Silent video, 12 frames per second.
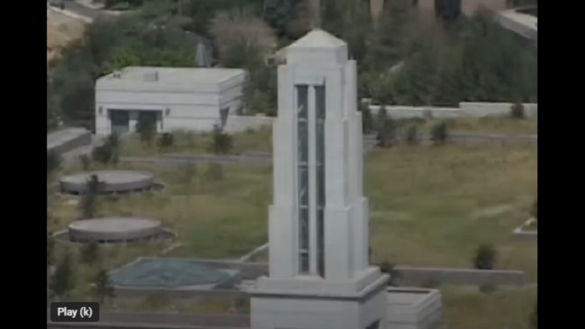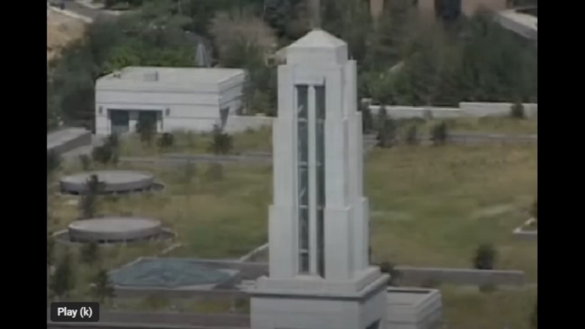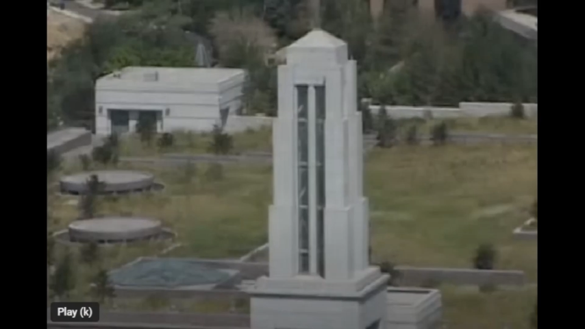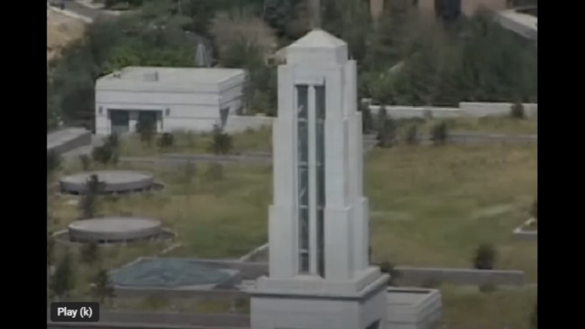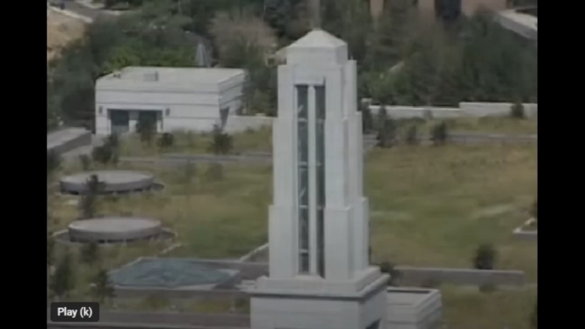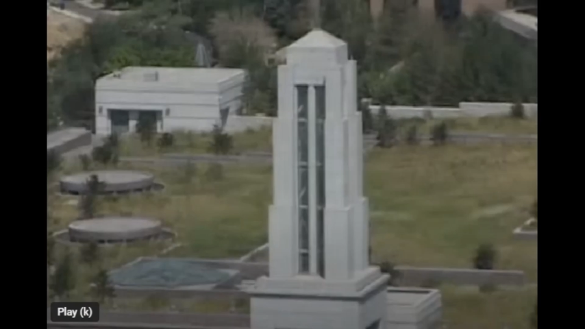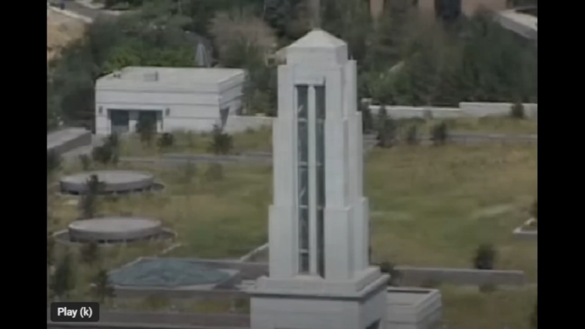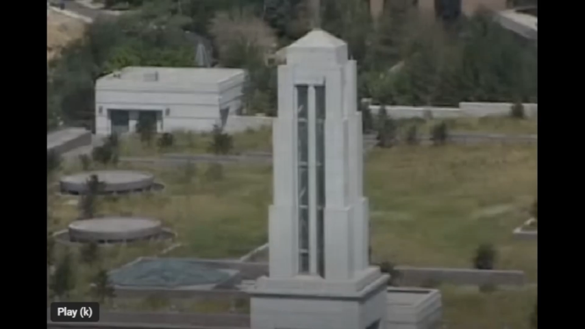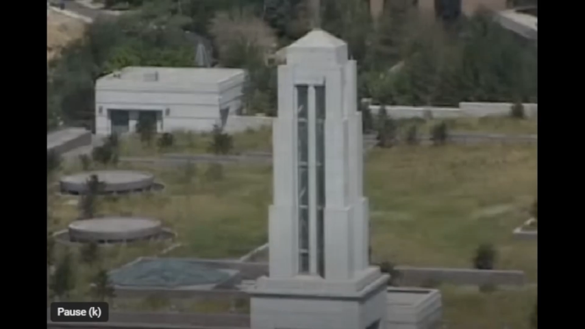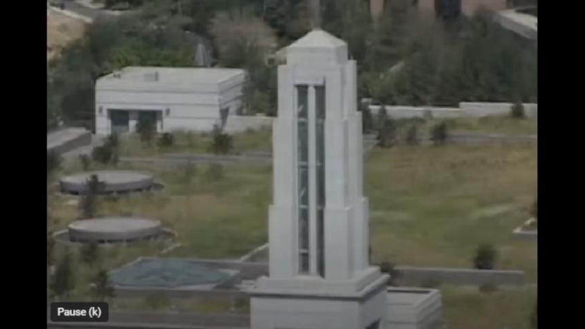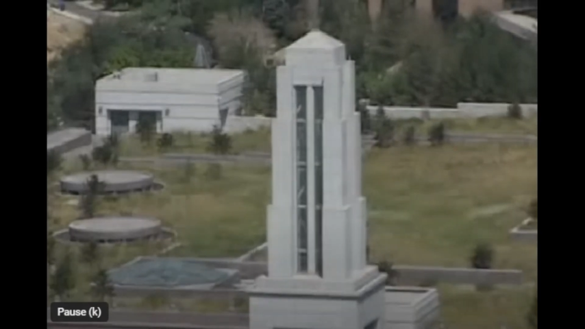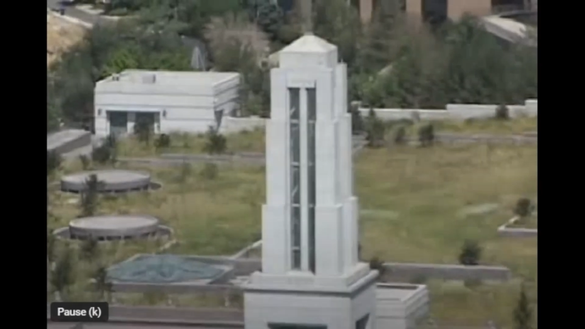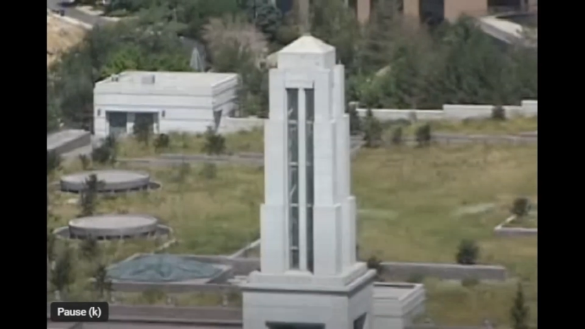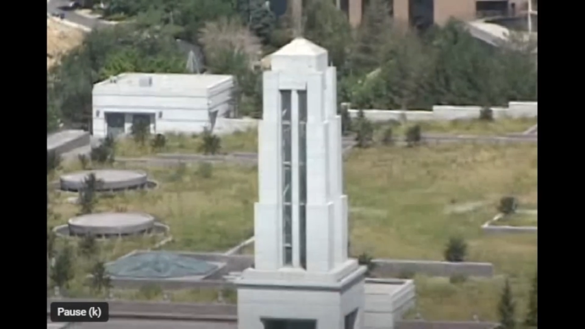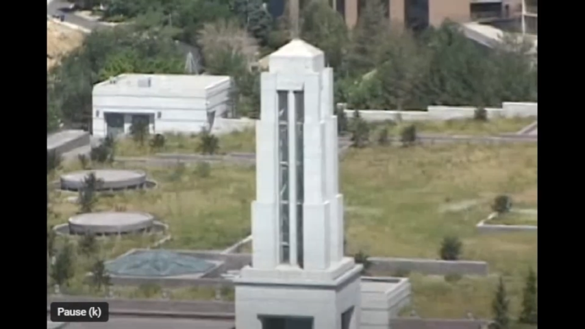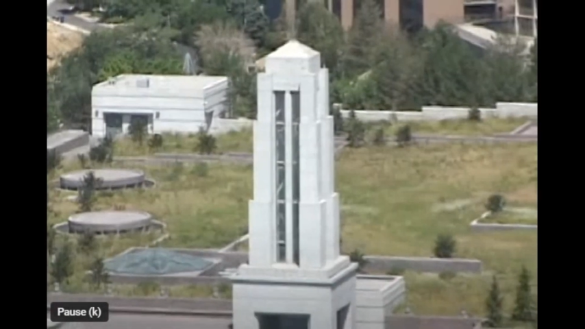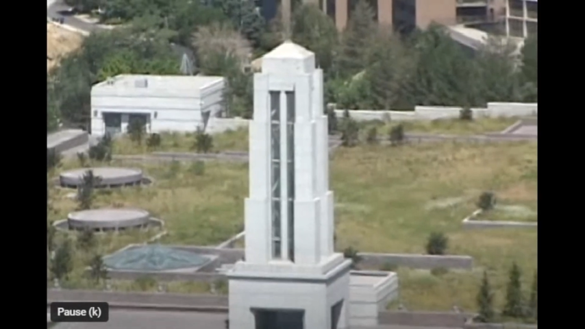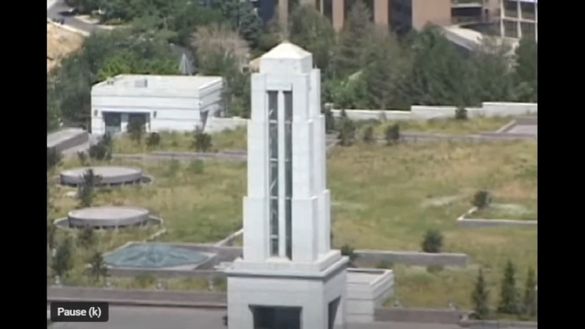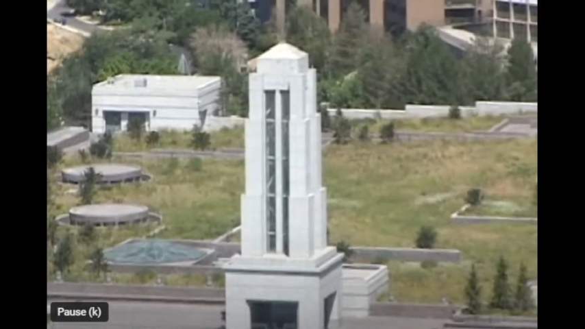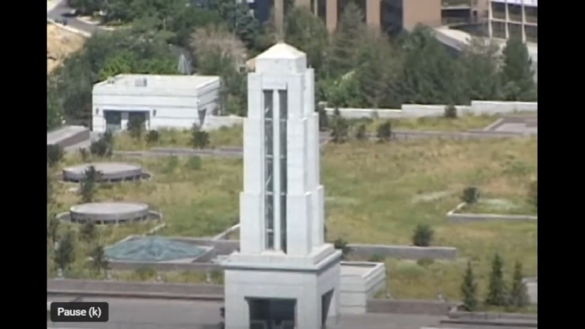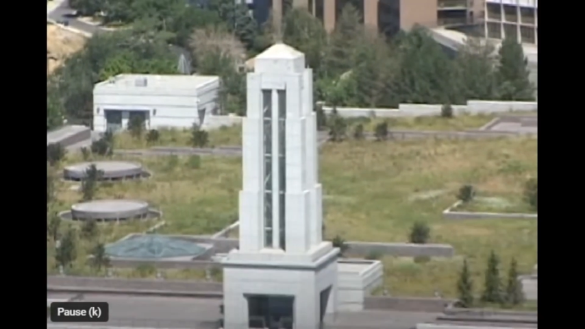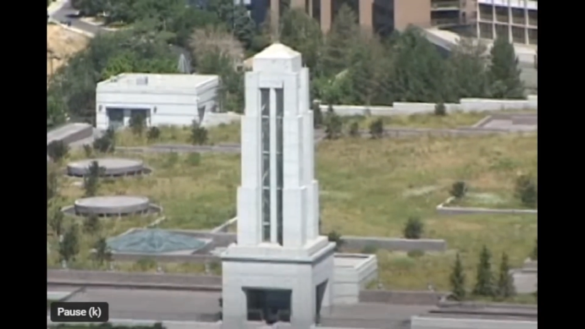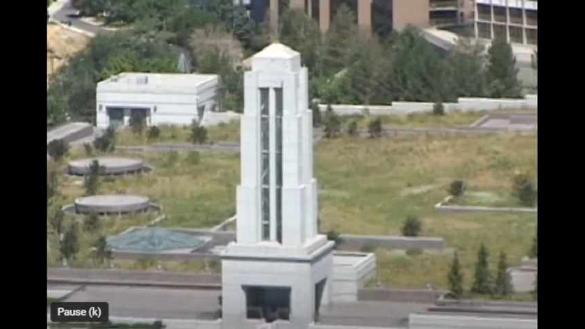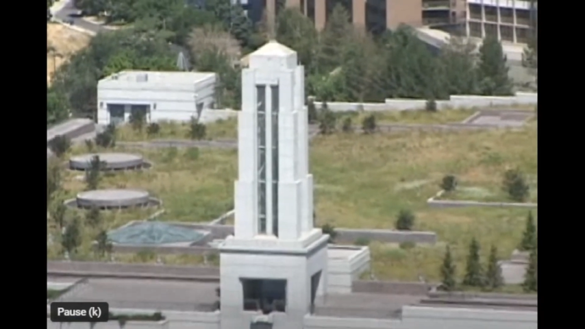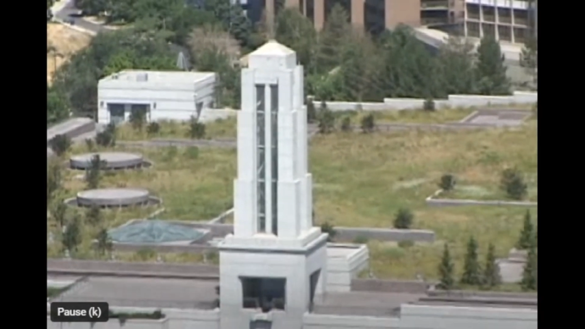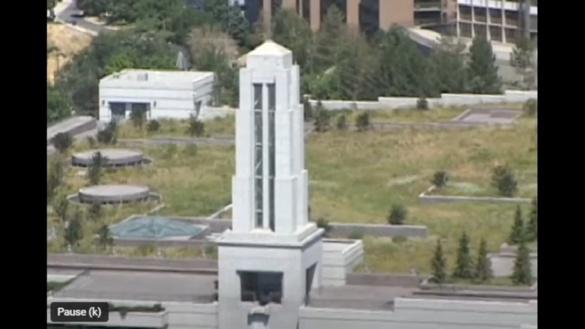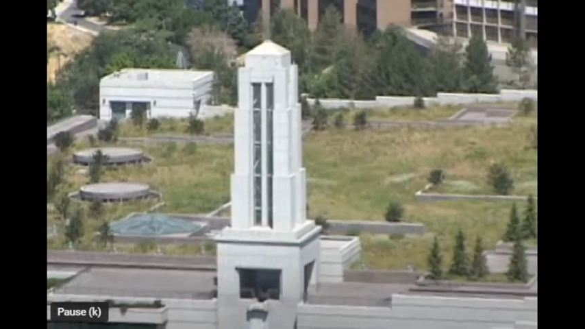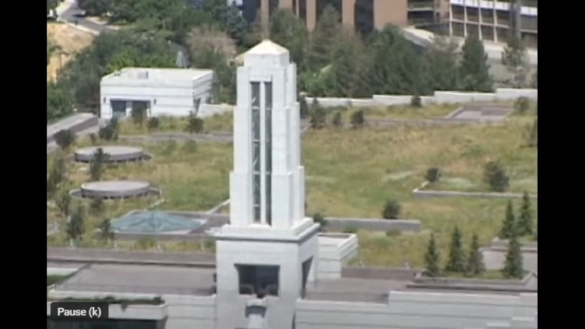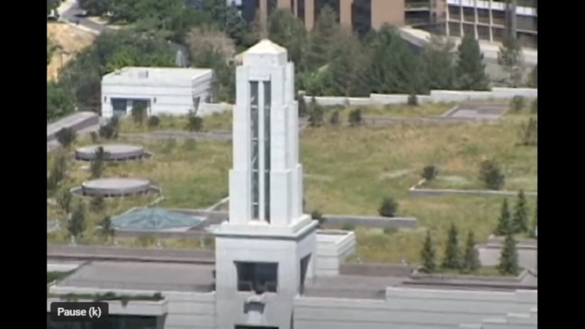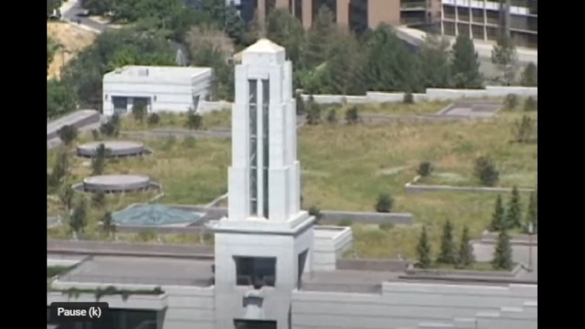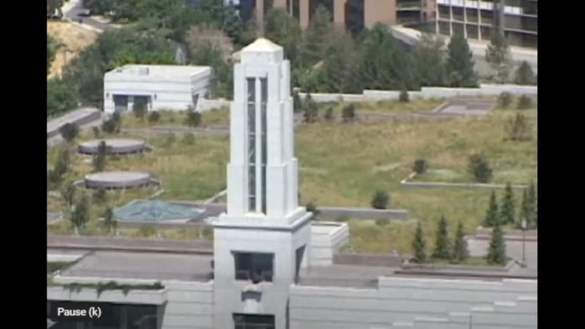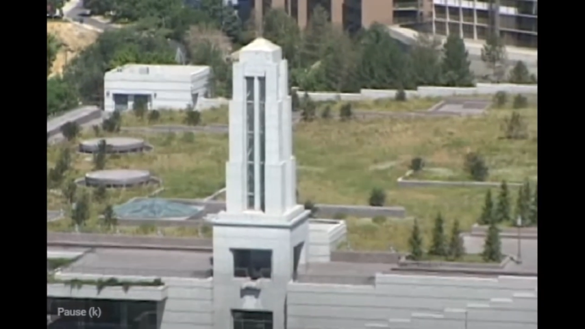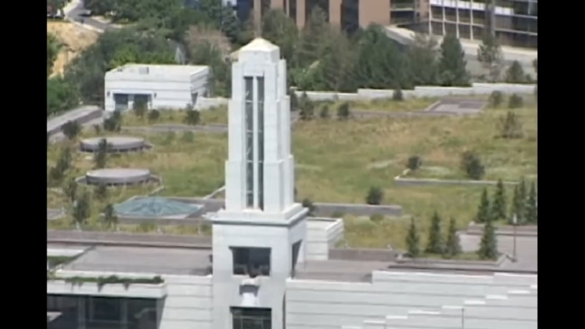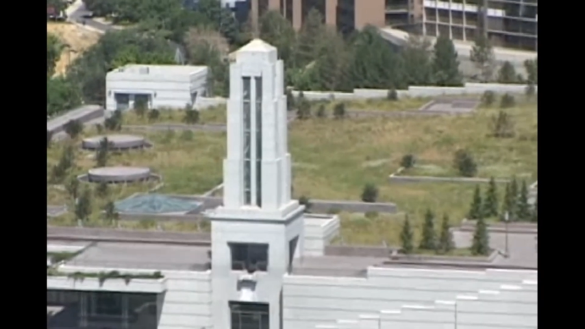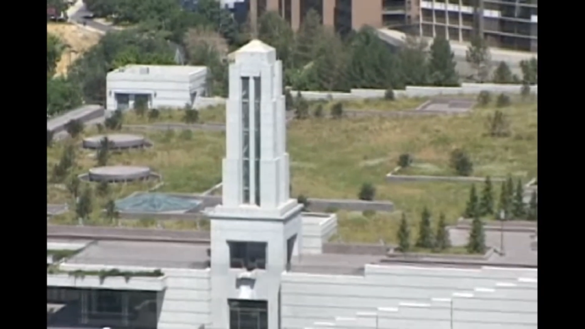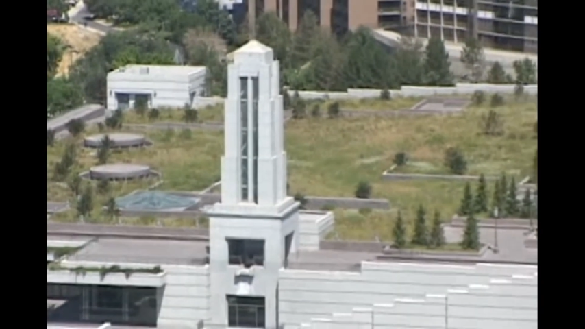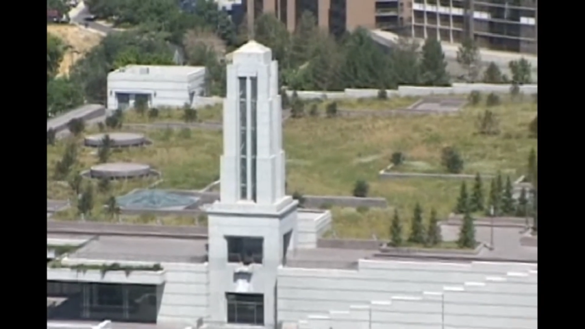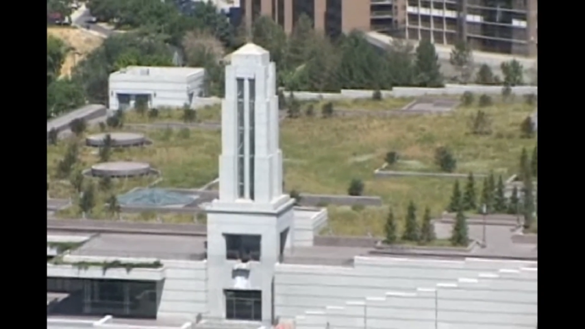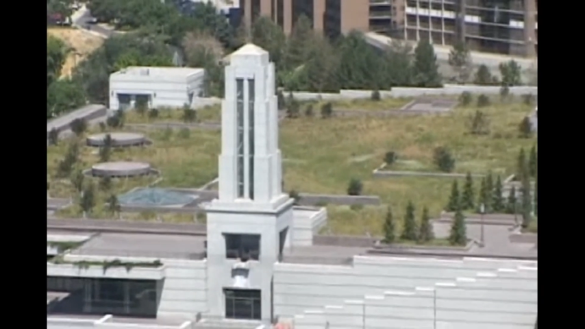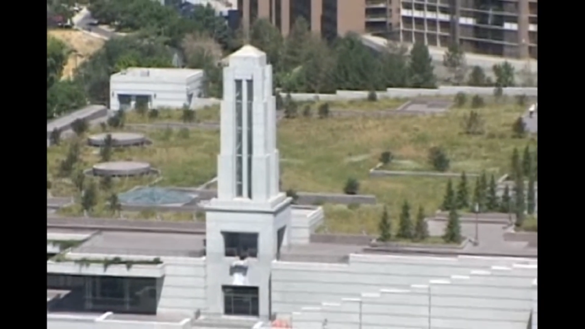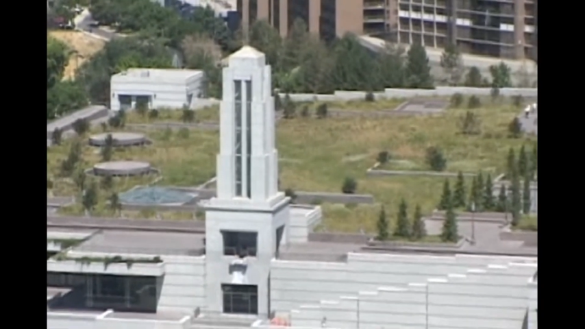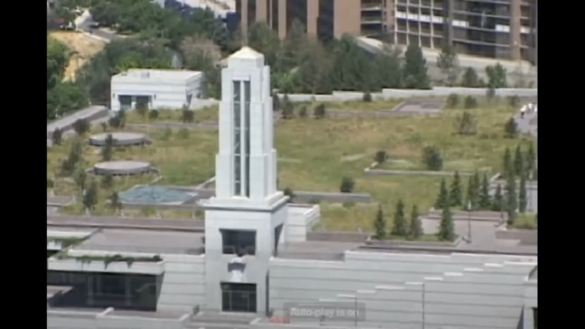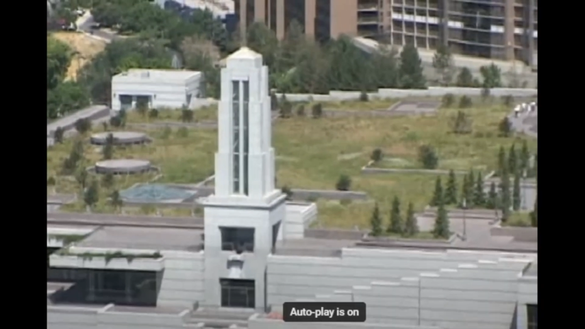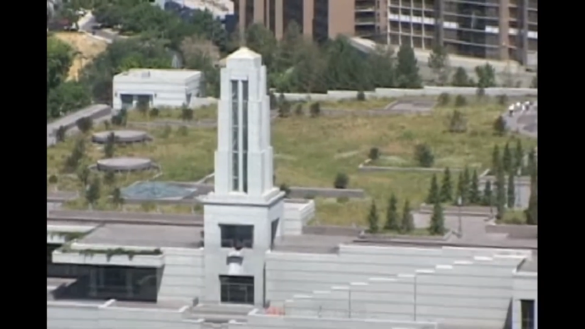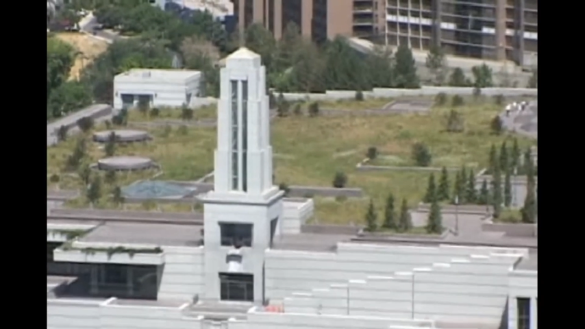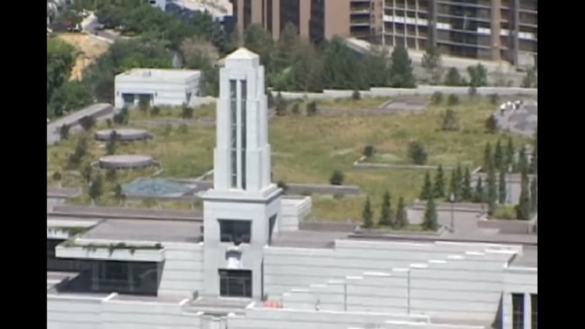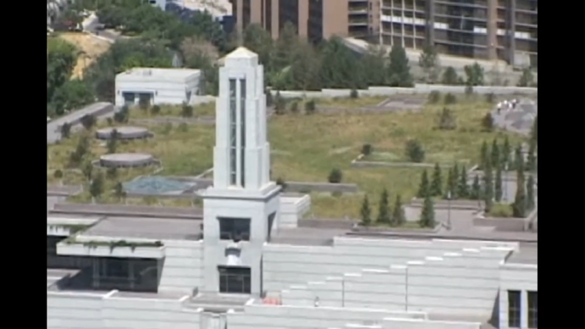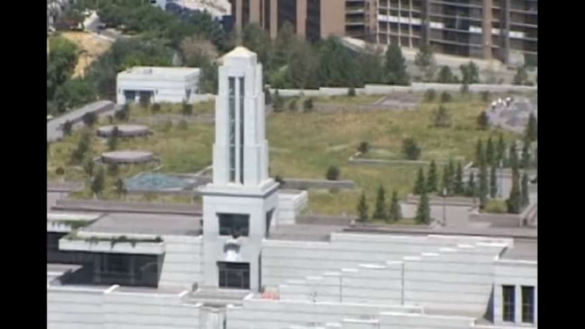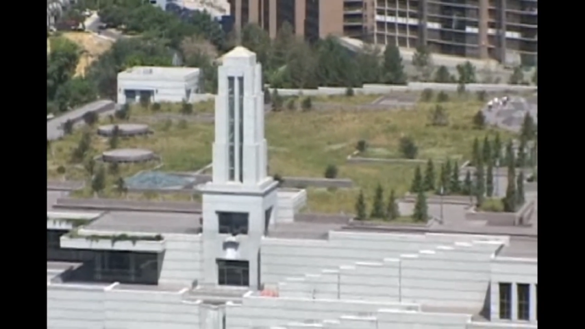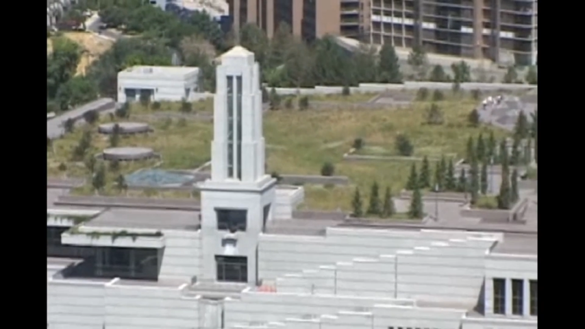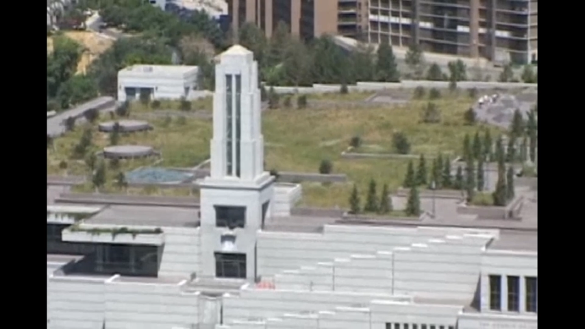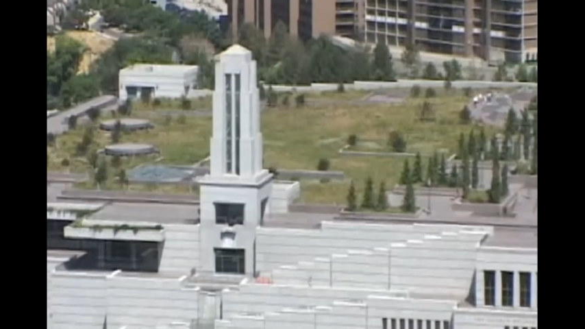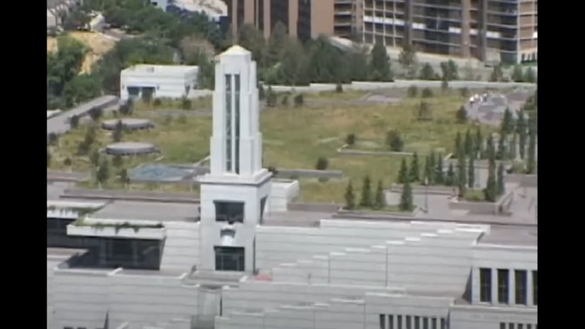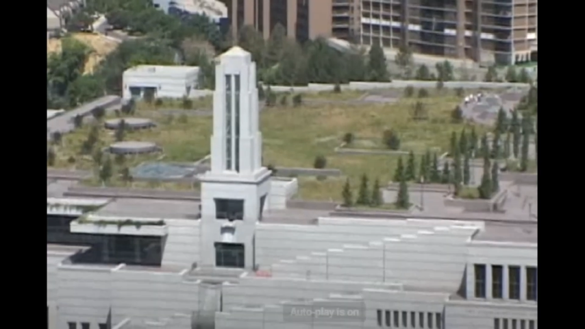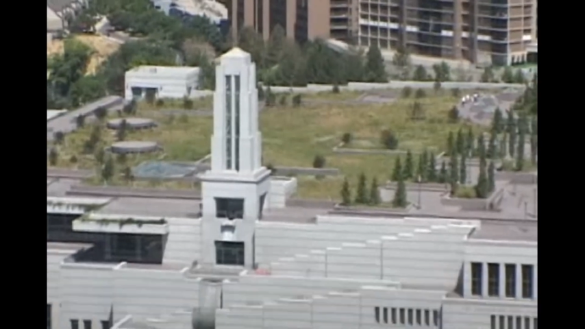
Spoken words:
[unreadable: no face in view]